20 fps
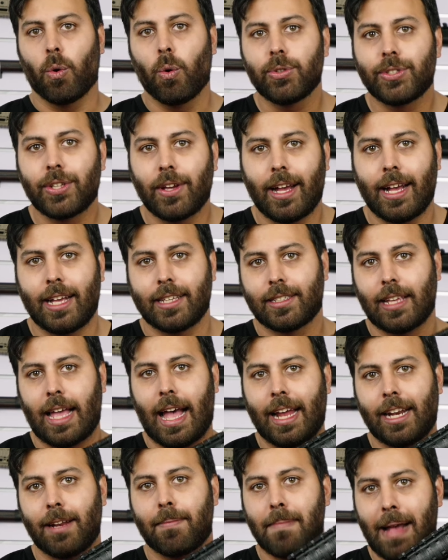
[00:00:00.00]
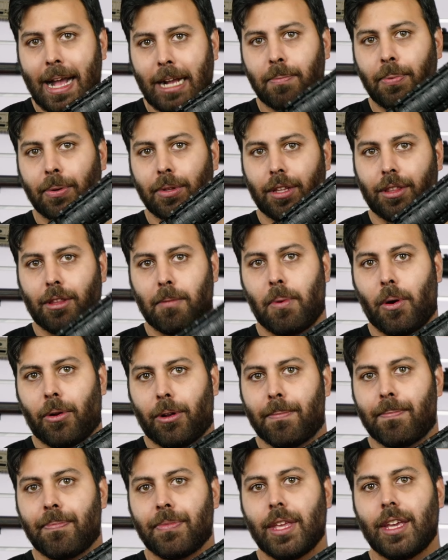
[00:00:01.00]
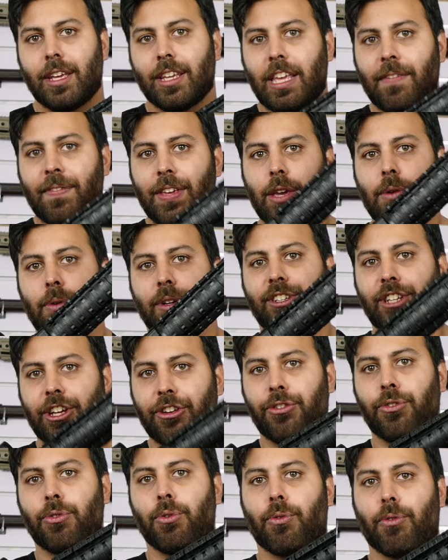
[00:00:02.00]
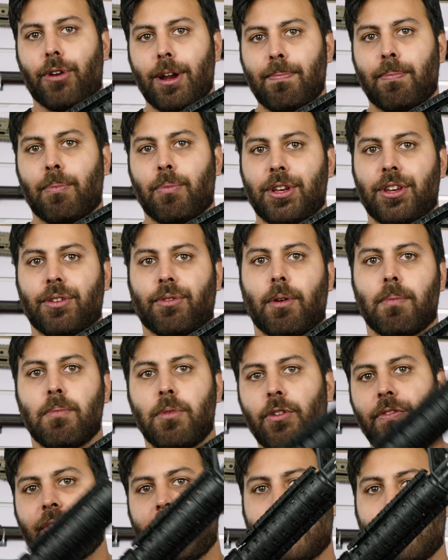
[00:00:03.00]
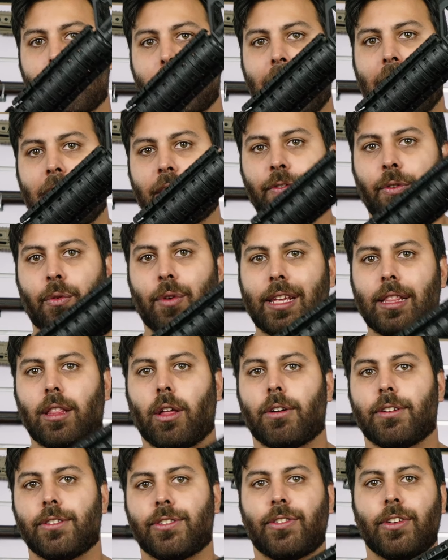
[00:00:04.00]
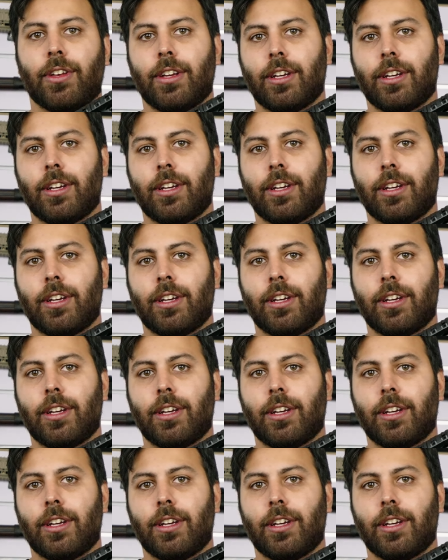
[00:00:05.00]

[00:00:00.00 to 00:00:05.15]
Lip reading: also has added mag pull at the bottom, giving you additional grip when you're removing the mag for reloads.